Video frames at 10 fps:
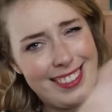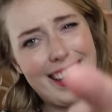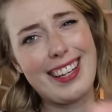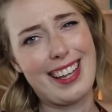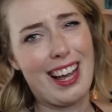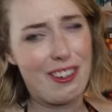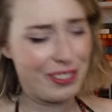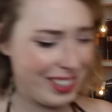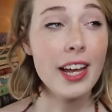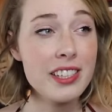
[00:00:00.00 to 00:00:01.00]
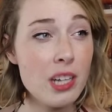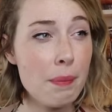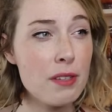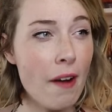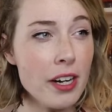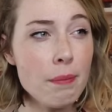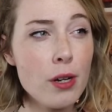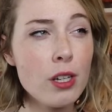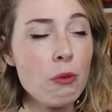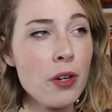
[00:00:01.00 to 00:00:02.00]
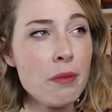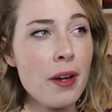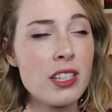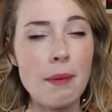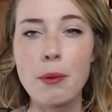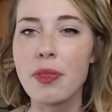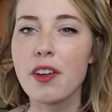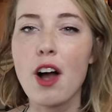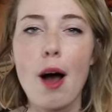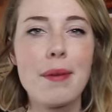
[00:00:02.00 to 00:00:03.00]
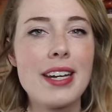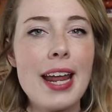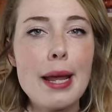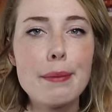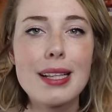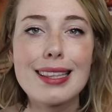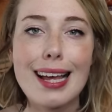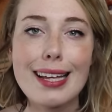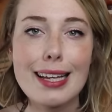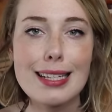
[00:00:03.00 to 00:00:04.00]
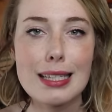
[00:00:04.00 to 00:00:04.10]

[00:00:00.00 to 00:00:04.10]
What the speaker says: it counts. Next up is find a book written by someone with a common name like